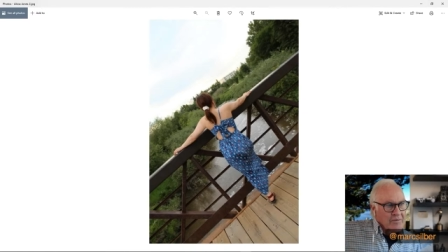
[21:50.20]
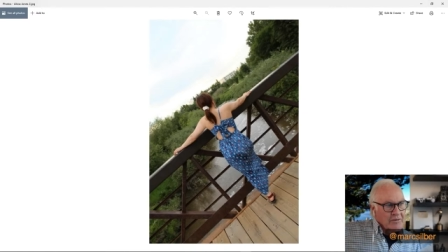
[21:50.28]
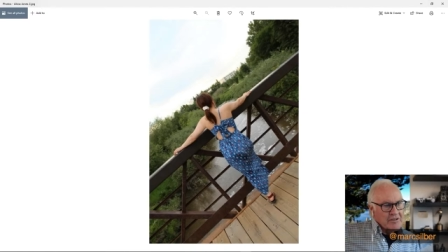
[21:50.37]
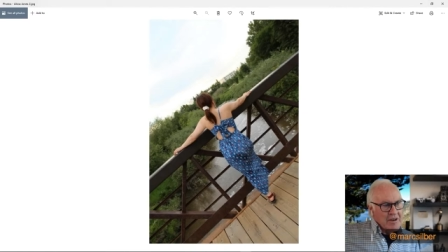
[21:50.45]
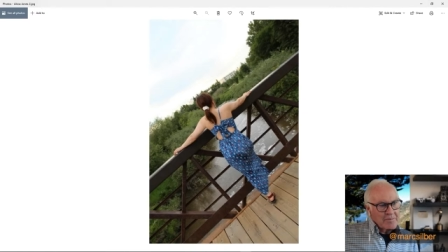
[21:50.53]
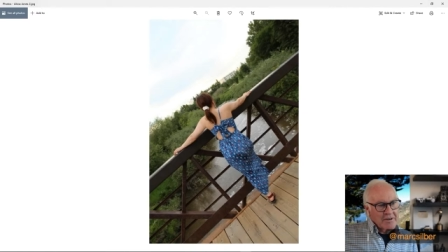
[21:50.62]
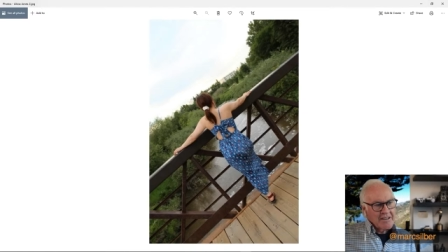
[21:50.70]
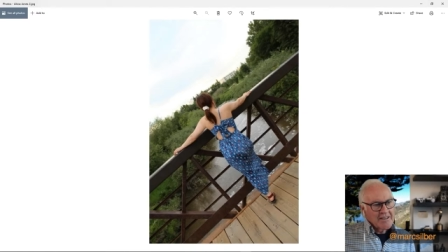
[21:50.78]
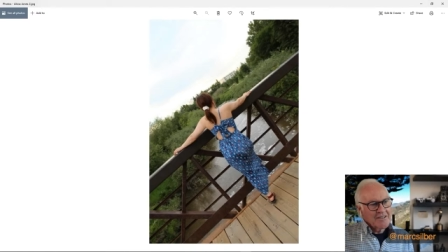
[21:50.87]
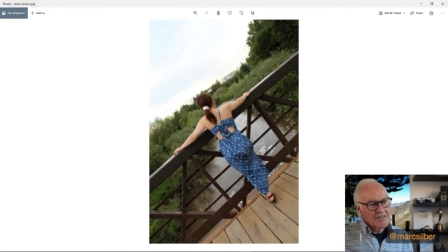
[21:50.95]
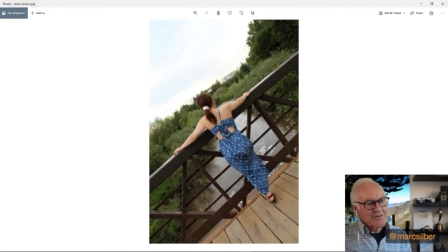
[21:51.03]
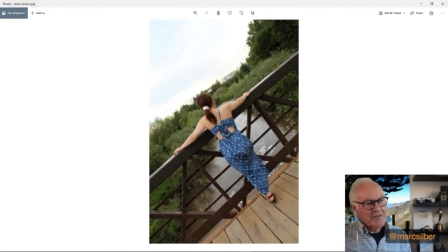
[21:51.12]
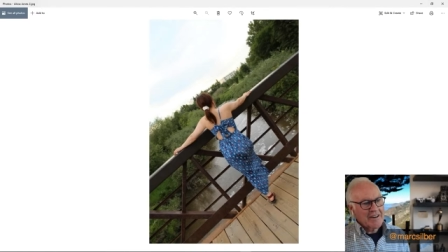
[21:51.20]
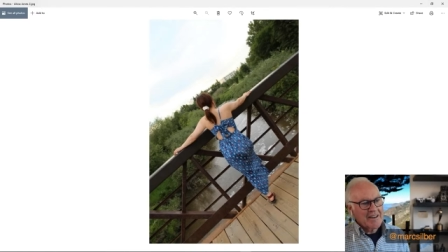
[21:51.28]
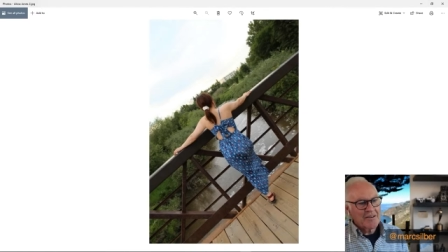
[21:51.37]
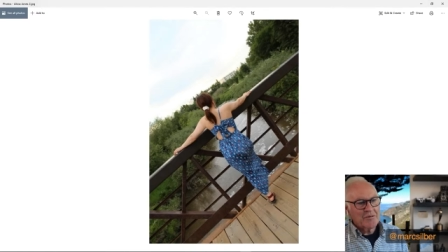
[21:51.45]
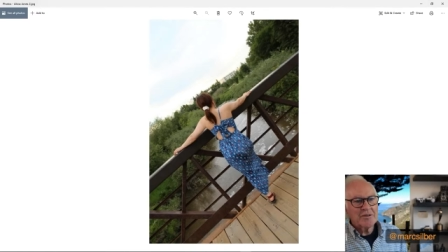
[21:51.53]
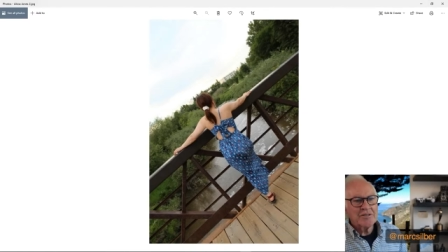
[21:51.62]
sometimes you know it's funny
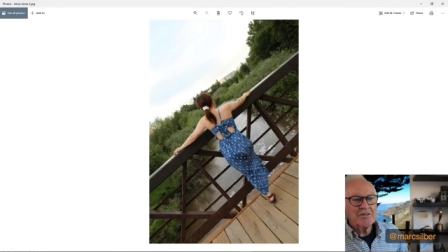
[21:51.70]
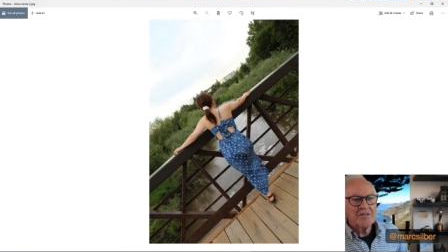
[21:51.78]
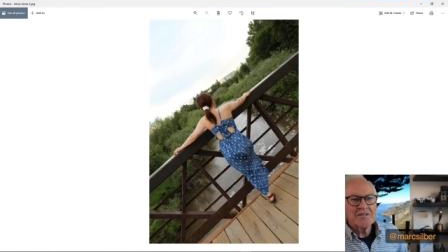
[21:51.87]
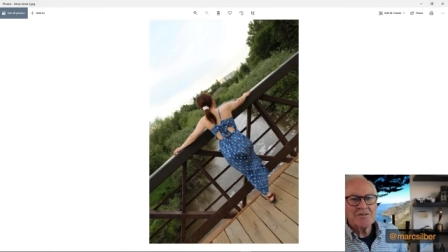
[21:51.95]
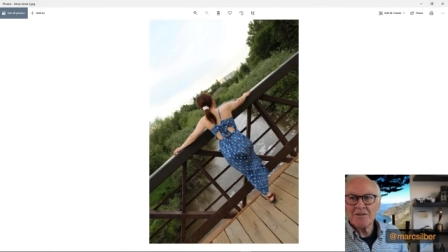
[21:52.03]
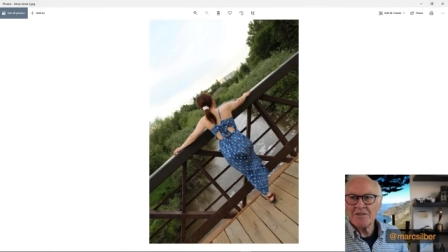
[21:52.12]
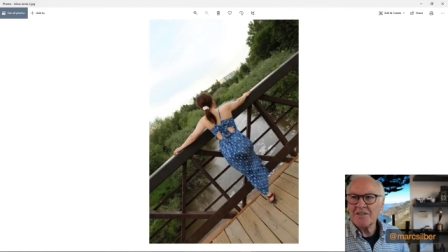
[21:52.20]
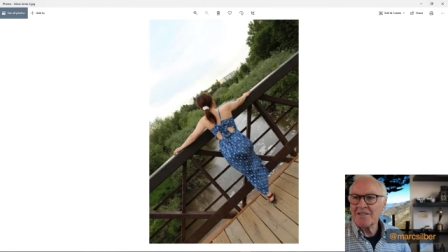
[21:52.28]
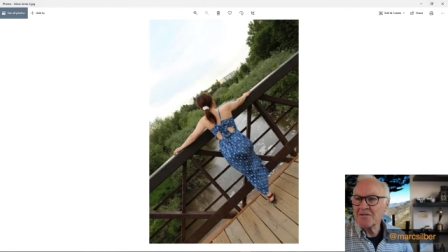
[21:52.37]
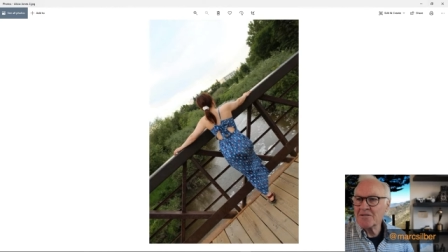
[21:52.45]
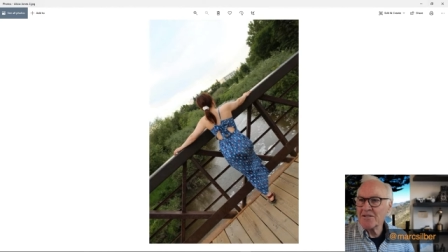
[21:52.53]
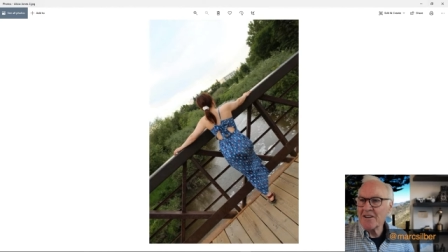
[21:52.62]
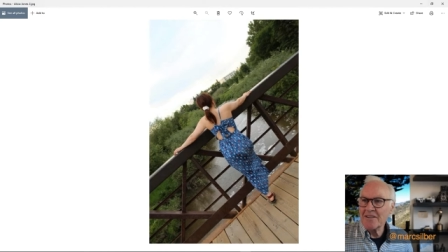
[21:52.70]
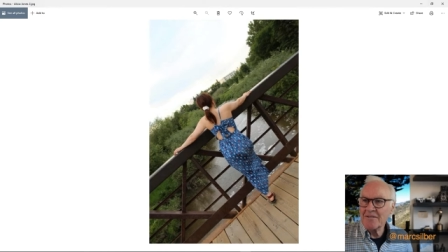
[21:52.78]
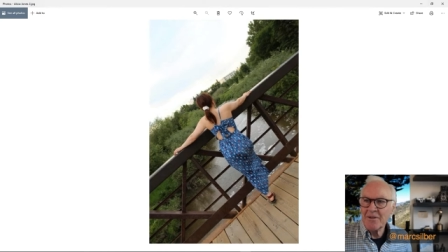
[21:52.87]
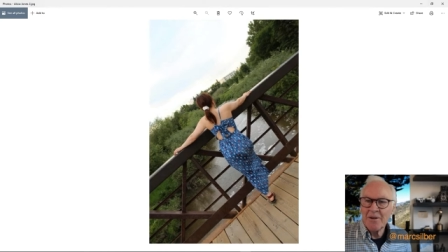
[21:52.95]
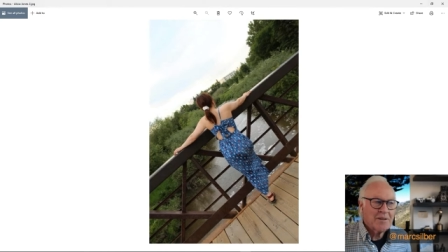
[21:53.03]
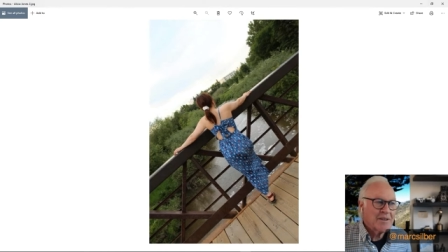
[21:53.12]
how when we do these critiques there's kind
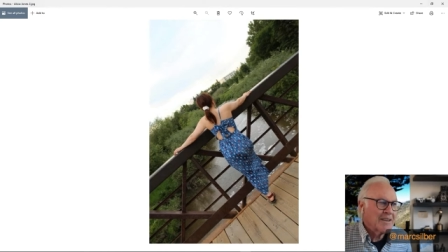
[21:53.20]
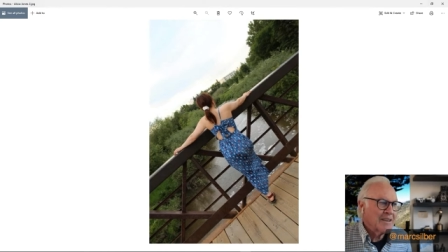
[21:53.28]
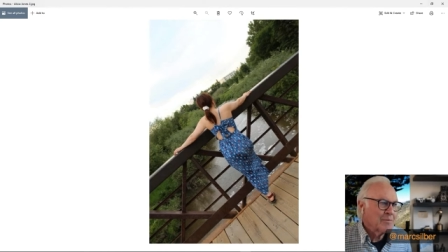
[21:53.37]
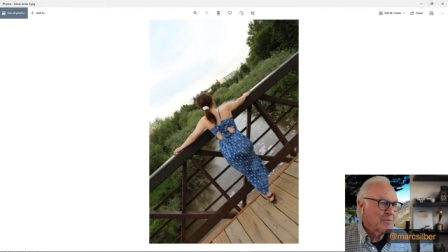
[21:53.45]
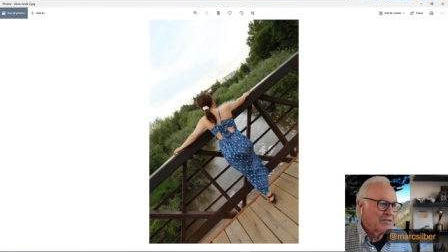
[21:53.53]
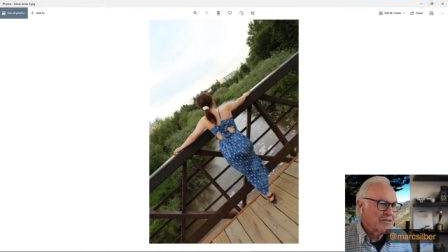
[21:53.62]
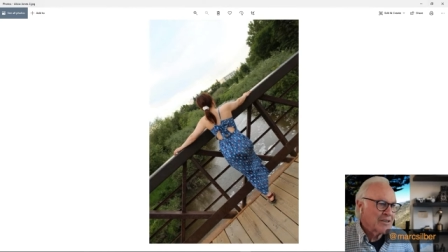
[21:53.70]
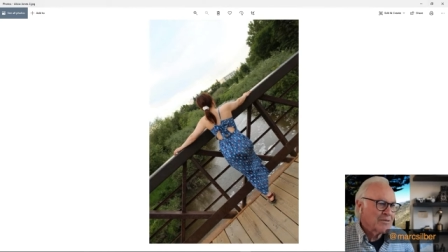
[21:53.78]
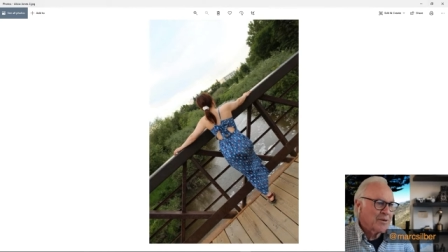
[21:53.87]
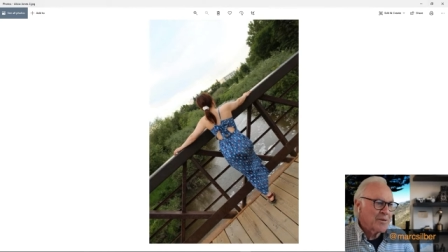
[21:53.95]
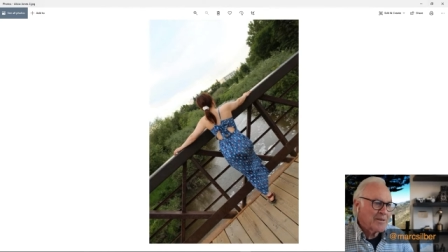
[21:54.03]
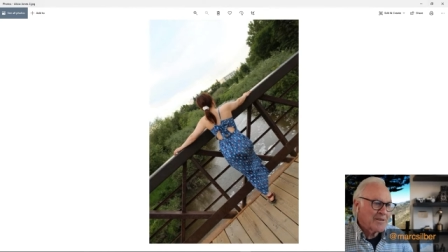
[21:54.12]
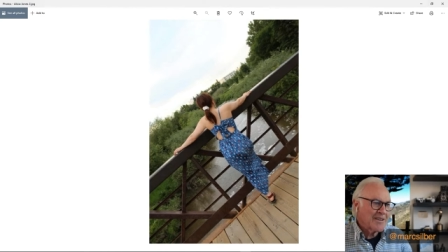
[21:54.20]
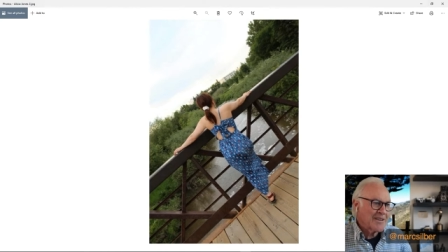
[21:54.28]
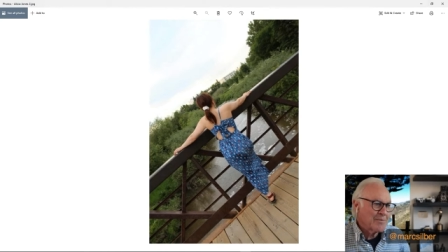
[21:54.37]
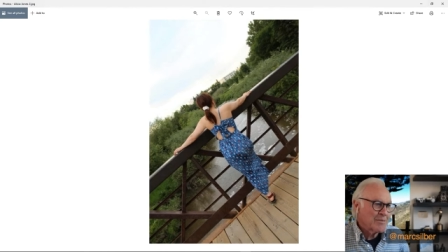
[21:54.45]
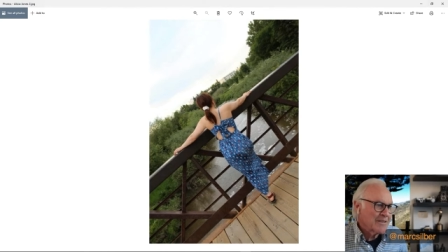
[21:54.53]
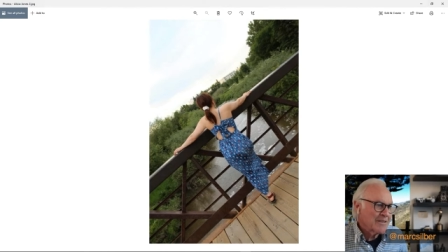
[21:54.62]
of a theme a general
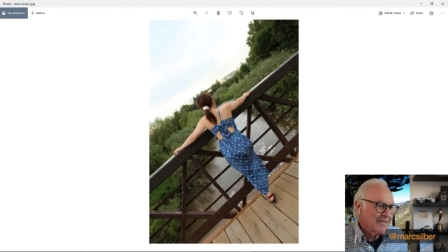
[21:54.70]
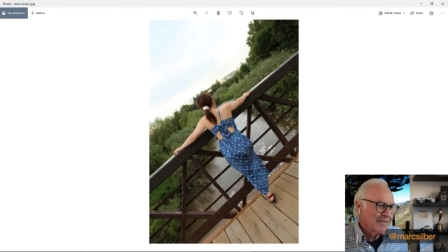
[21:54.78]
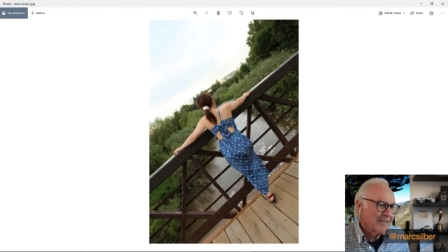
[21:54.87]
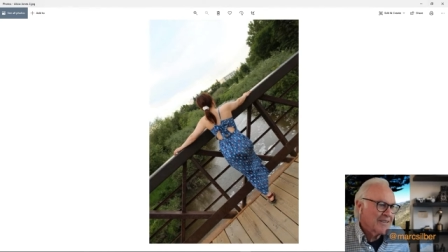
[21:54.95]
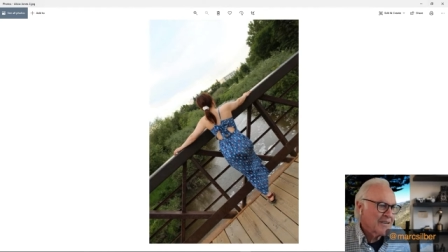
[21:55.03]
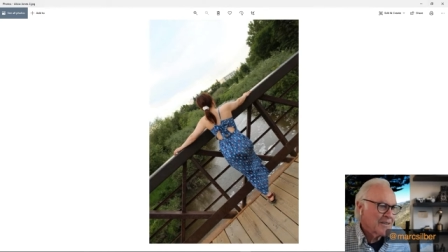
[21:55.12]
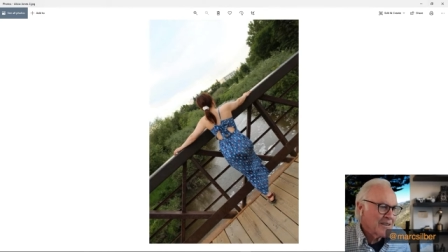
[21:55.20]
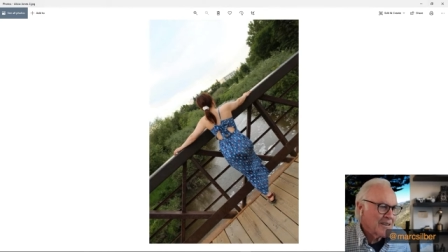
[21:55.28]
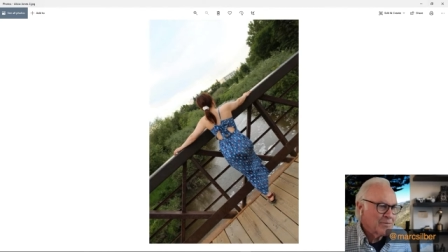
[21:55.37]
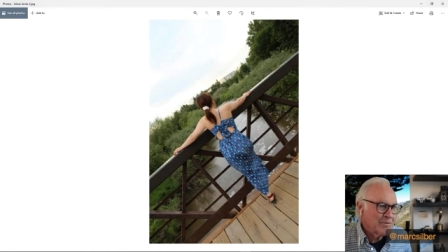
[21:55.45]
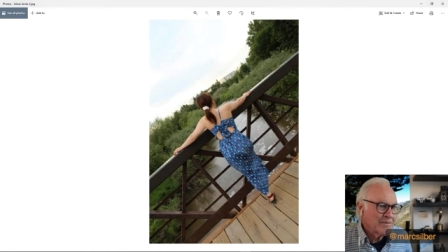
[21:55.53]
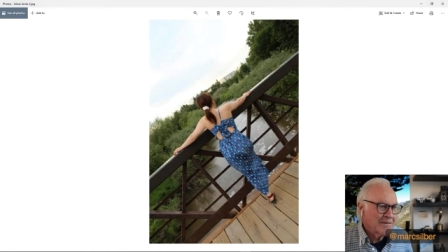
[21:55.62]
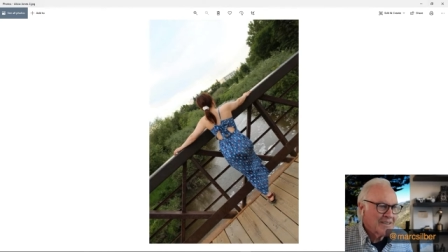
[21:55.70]
theme and and the theme, yeah.